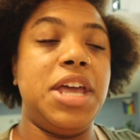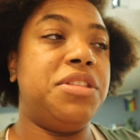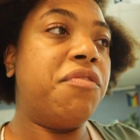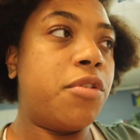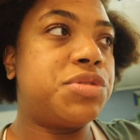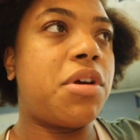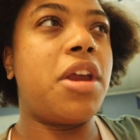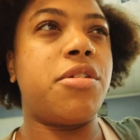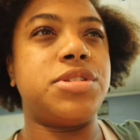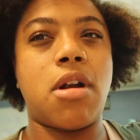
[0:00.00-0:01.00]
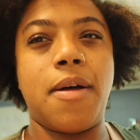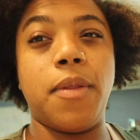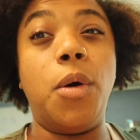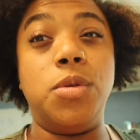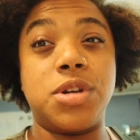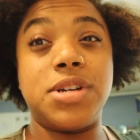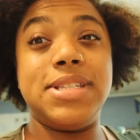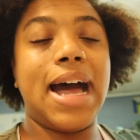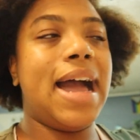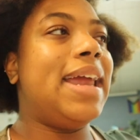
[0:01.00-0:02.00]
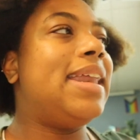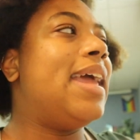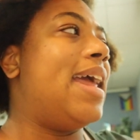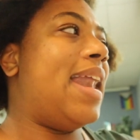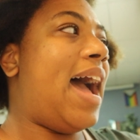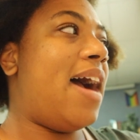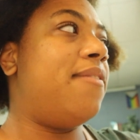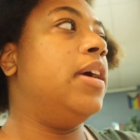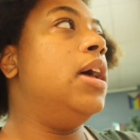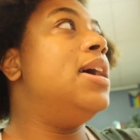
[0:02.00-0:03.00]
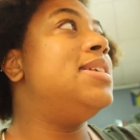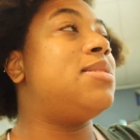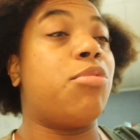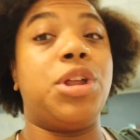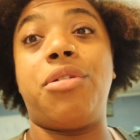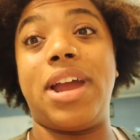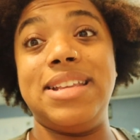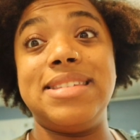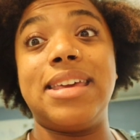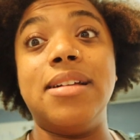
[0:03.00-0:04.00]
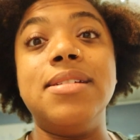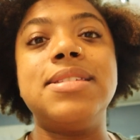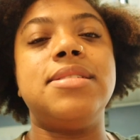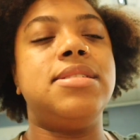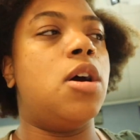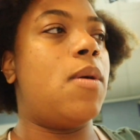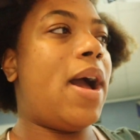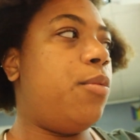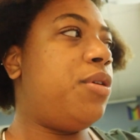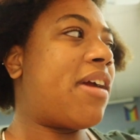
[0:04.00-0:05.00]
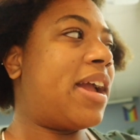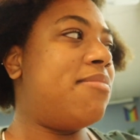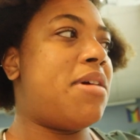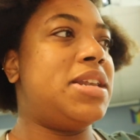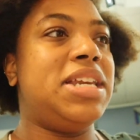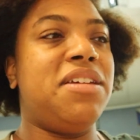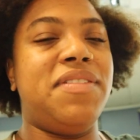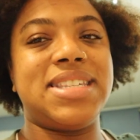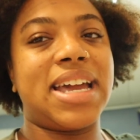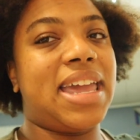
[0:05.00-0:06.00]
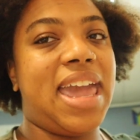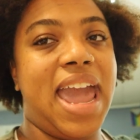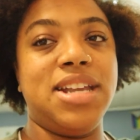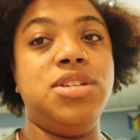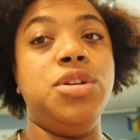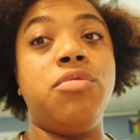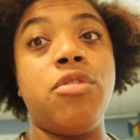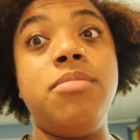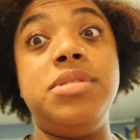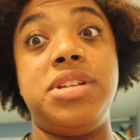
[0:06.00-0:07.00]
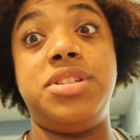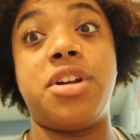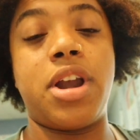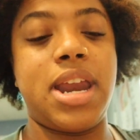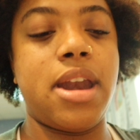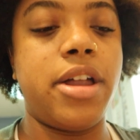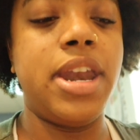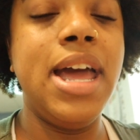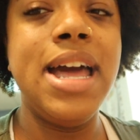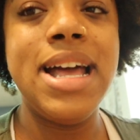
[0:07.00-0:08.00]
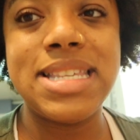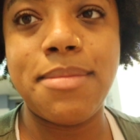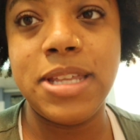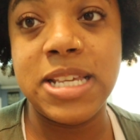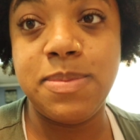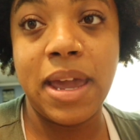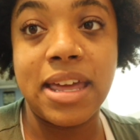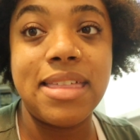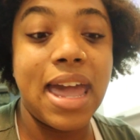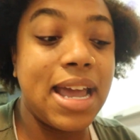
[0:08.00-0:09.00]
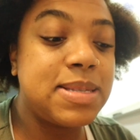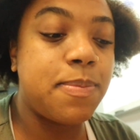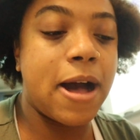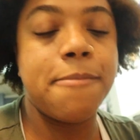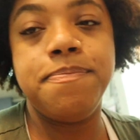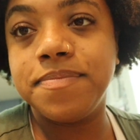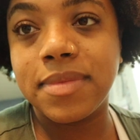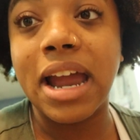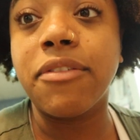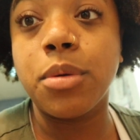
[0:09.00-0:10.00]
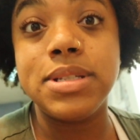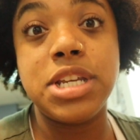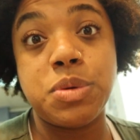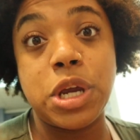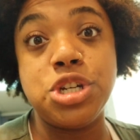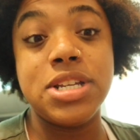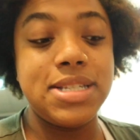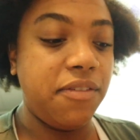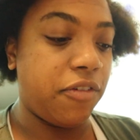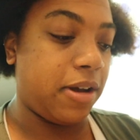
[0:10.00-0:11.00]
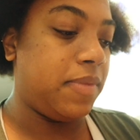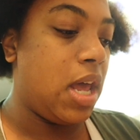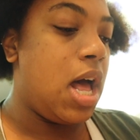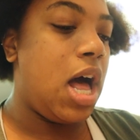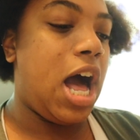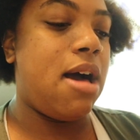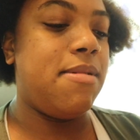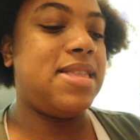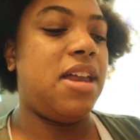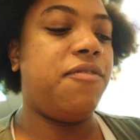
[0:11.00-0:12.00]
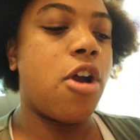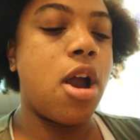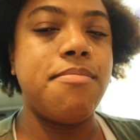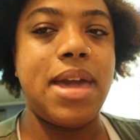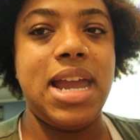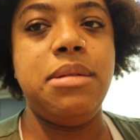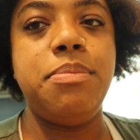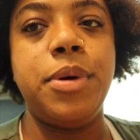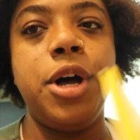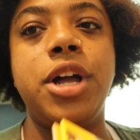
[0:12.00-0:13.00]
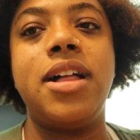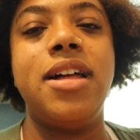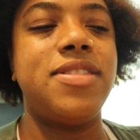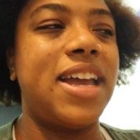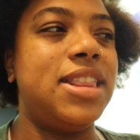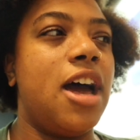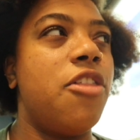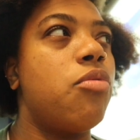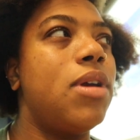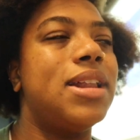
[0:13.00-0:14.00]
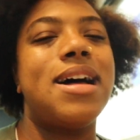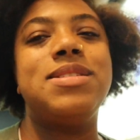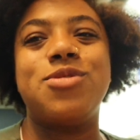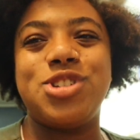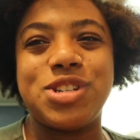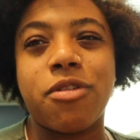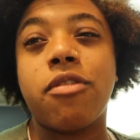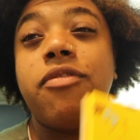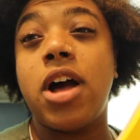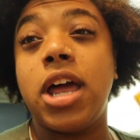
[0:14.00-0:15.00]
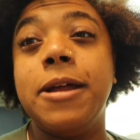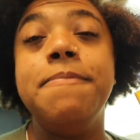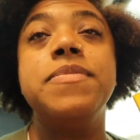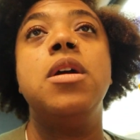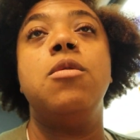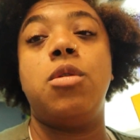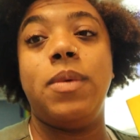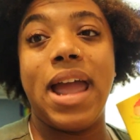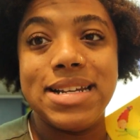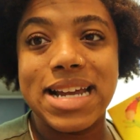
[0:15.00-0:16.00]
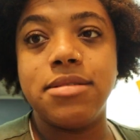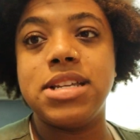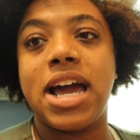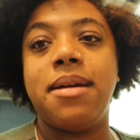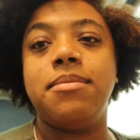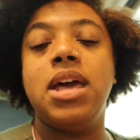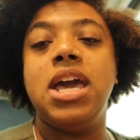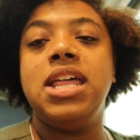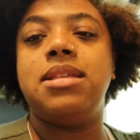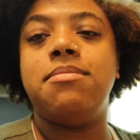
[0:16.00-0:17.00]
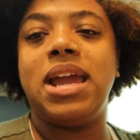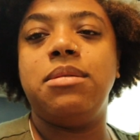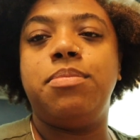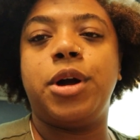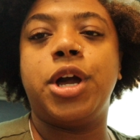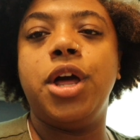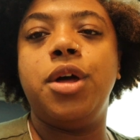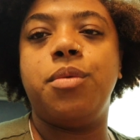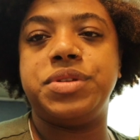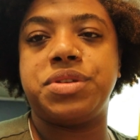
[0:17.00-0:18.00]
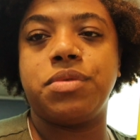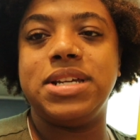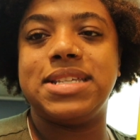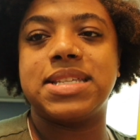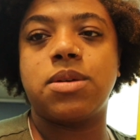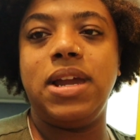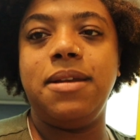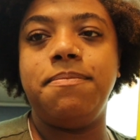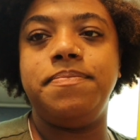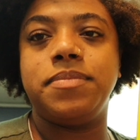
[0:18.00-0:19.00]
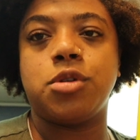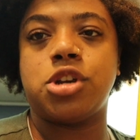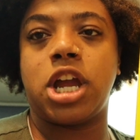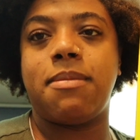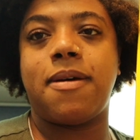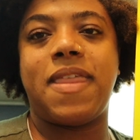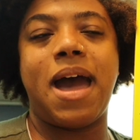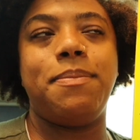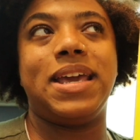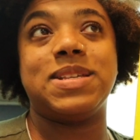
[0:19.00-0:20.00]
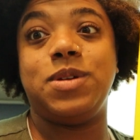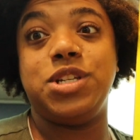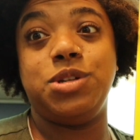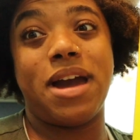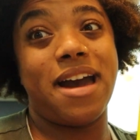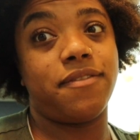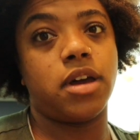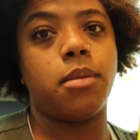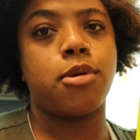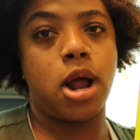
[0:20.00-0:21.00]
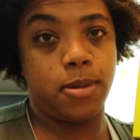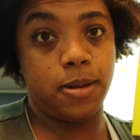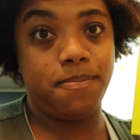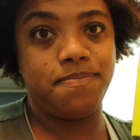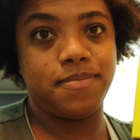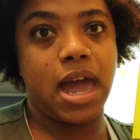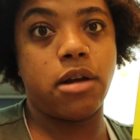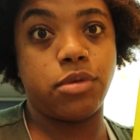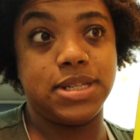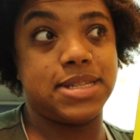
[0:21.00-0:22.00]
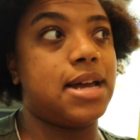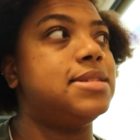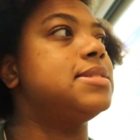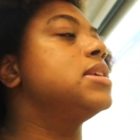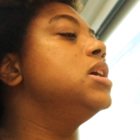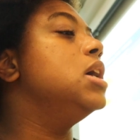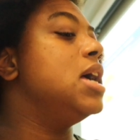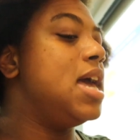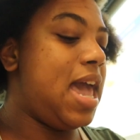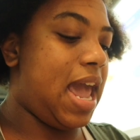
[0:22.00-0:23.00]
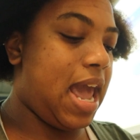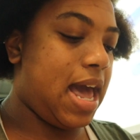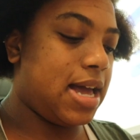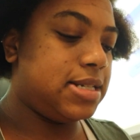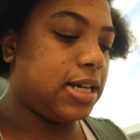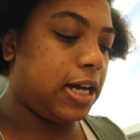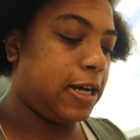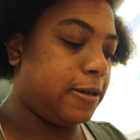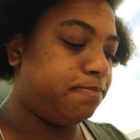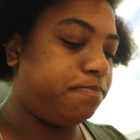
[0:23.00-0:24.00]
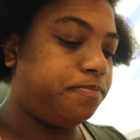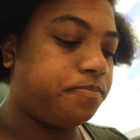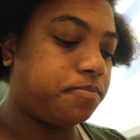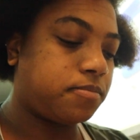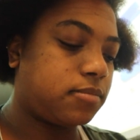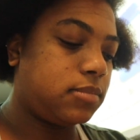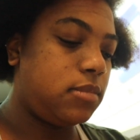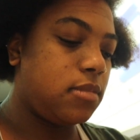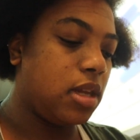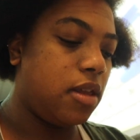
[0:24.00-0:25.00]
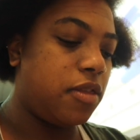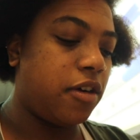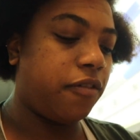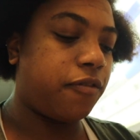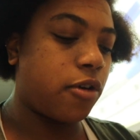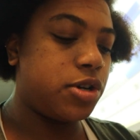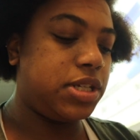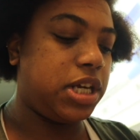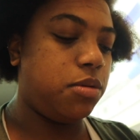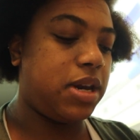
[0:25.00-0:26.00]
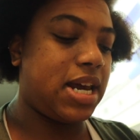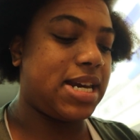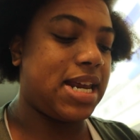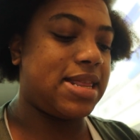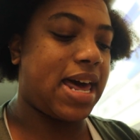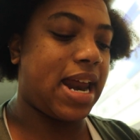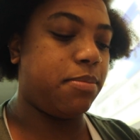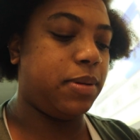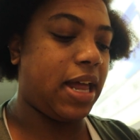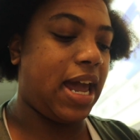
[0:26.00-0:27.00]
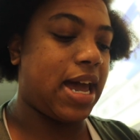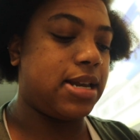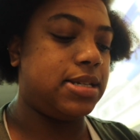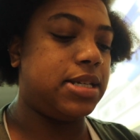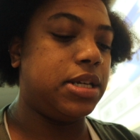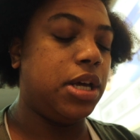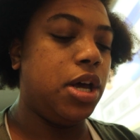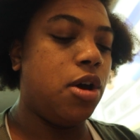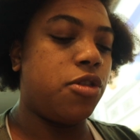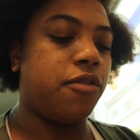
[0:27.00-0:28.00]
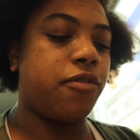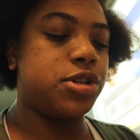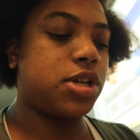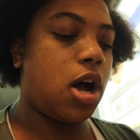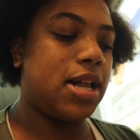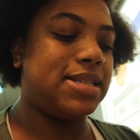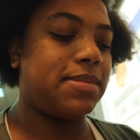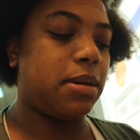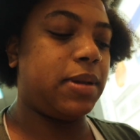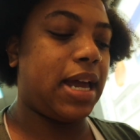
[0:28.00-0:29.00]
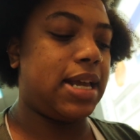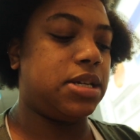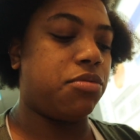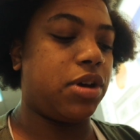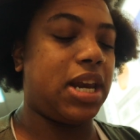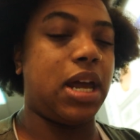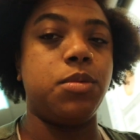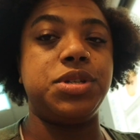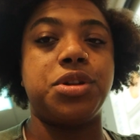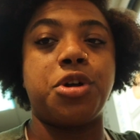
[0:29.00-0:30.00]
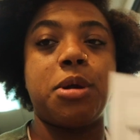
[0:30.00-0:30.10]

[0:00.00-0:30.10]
and the first graders are on the older side and have some really great skills. And so I wouldn't recommend it if it's like a K-2 room to start in on some of these big things, but everyone's situation is different. And then for our main book, like the other read-alouds were just for fun when we had downtime. The main book was The Recess Queen. We're talking about that because we do have a problem at recess. And the first unit that I planned, the first concept I planned in reading was to